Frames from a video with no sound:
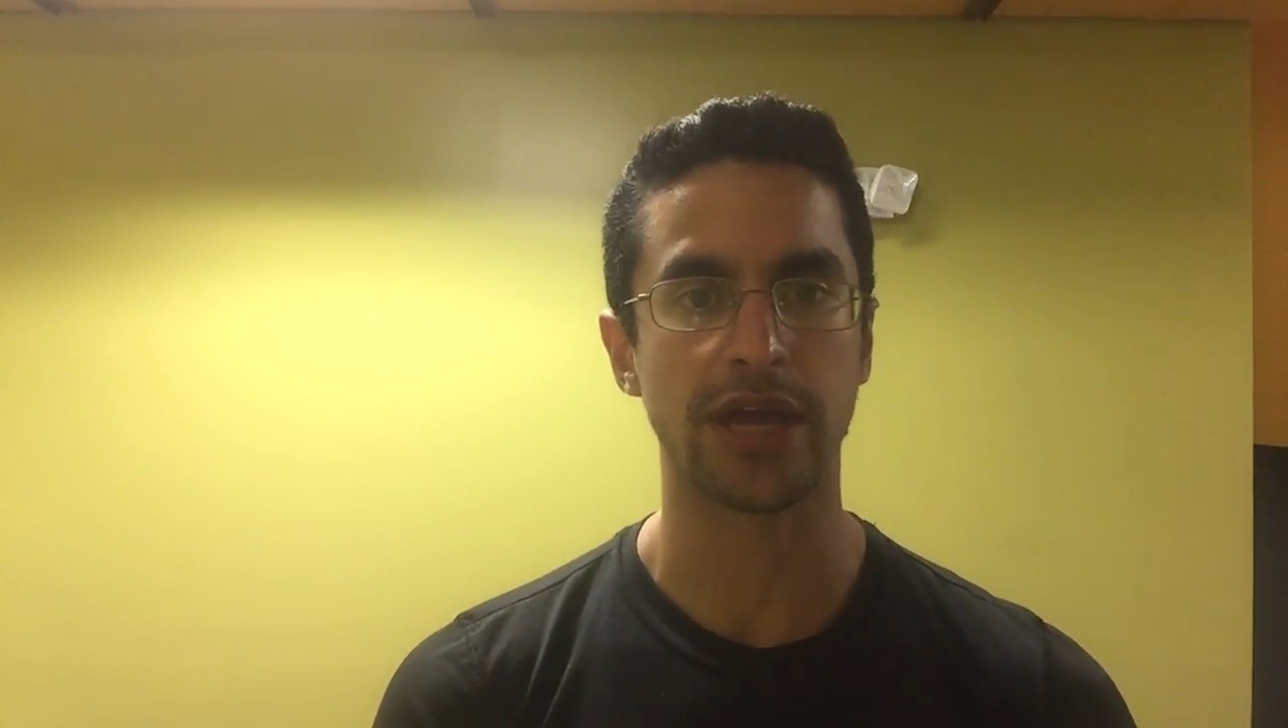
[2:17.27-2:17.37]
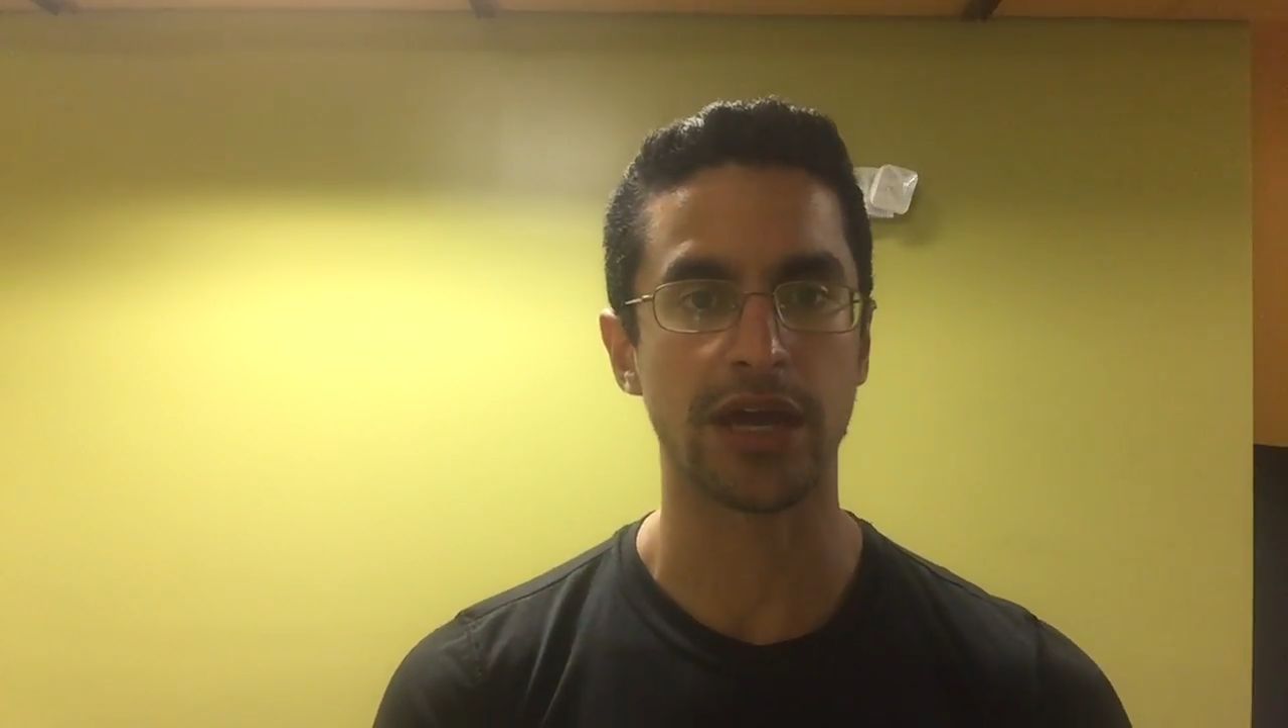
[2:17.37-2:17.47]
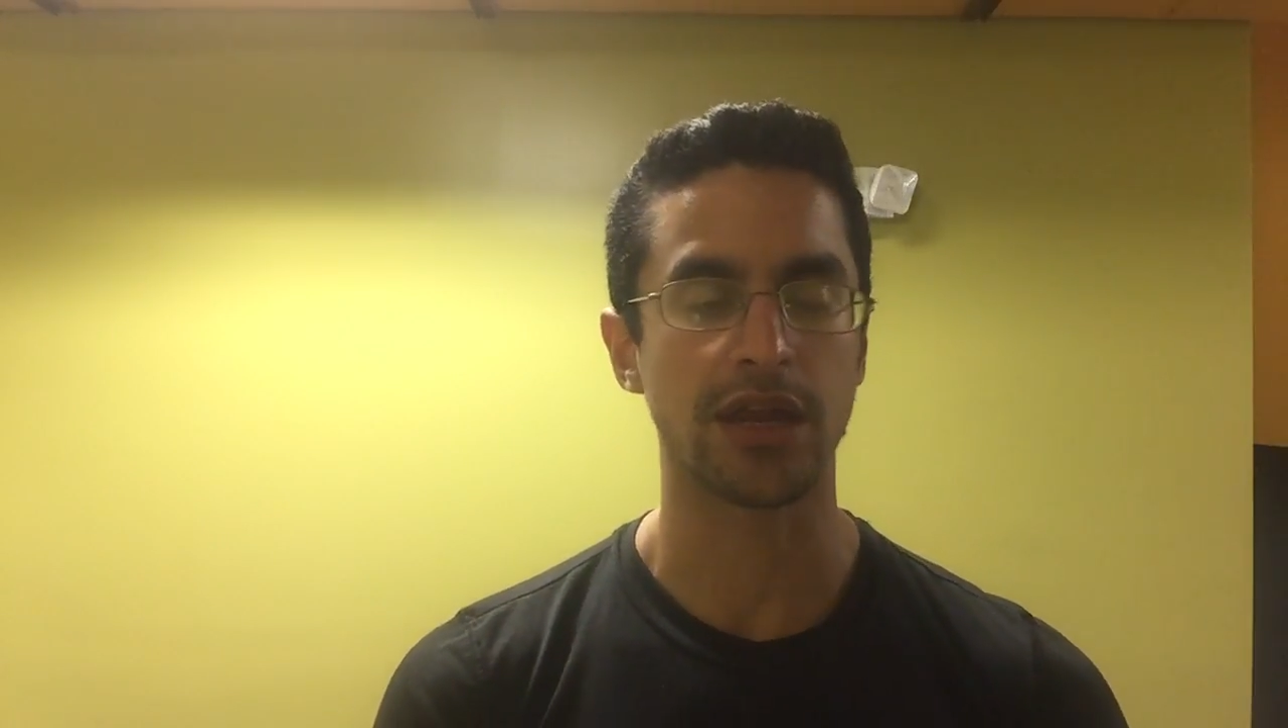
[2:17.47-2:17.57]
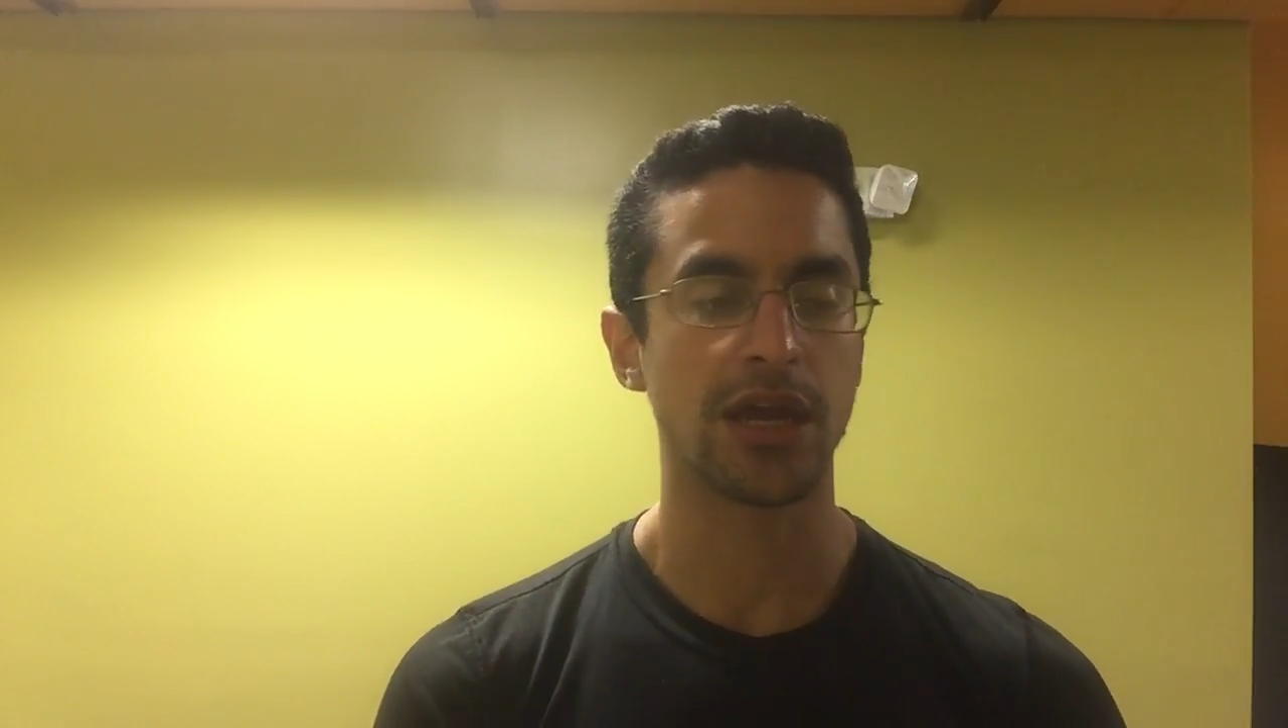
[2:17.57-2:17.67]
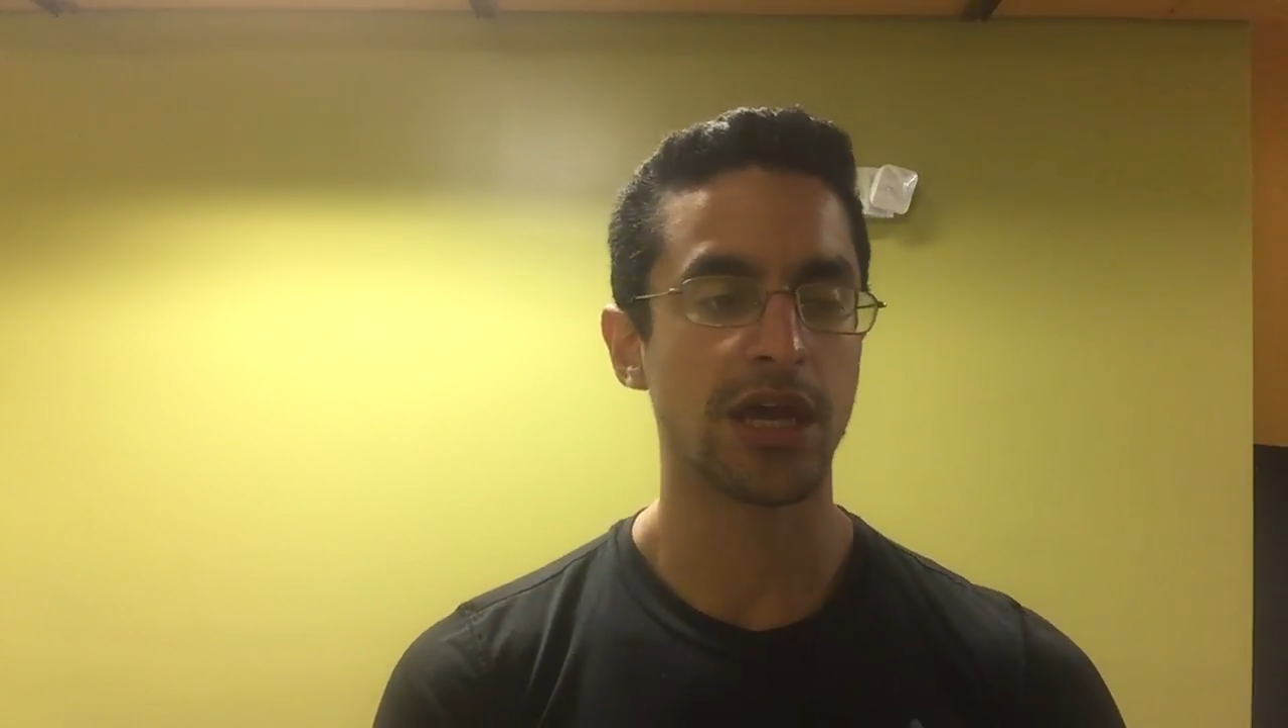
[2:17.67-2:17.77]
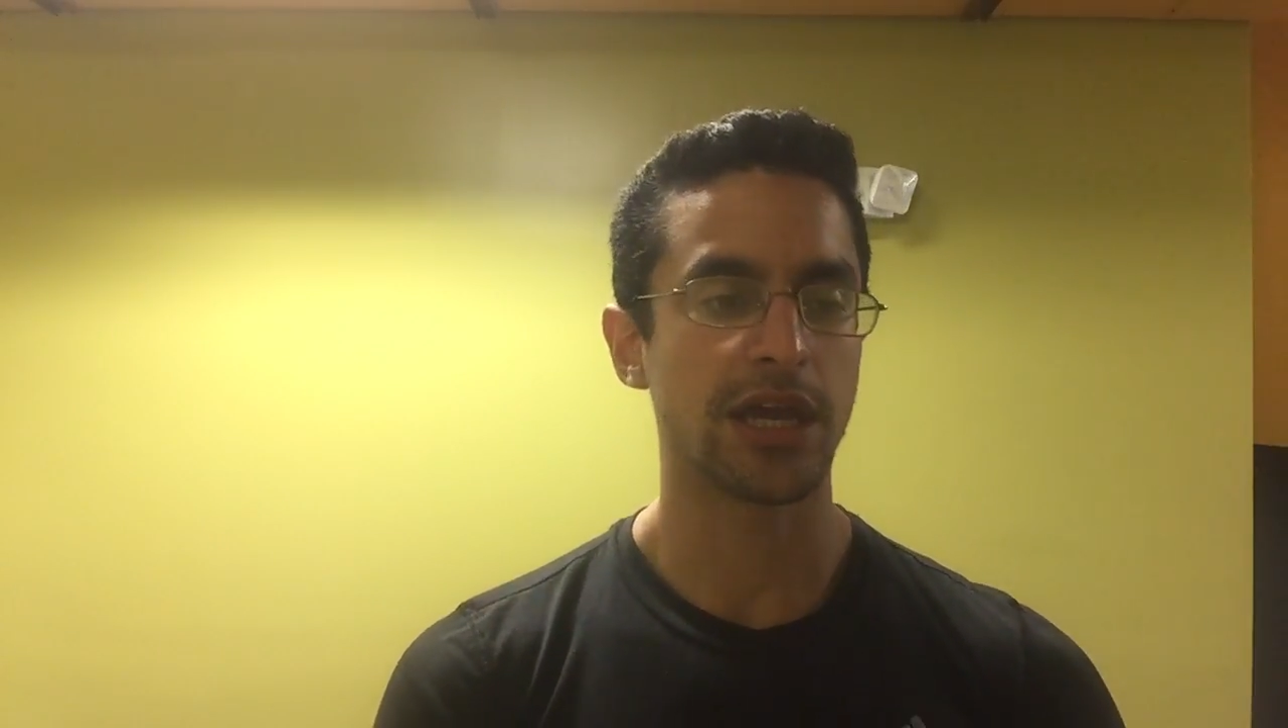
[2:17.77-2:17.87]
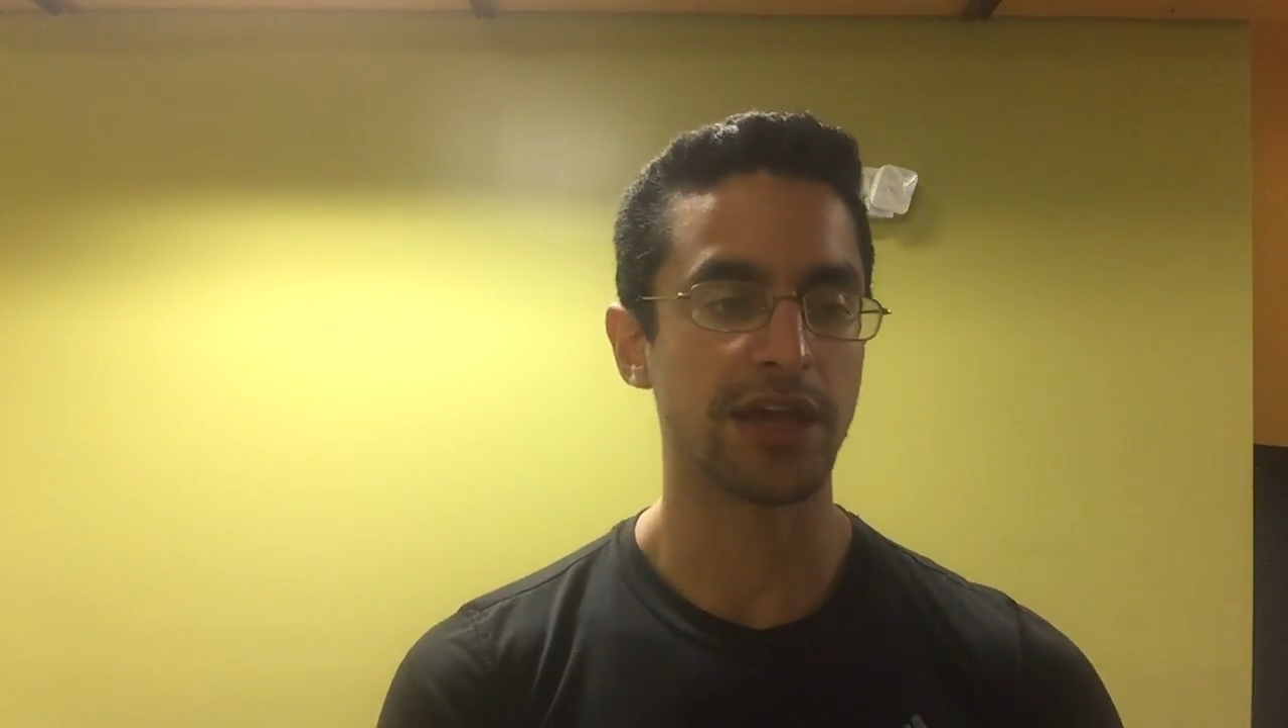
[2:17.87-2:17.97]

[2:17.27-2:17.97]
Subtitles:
that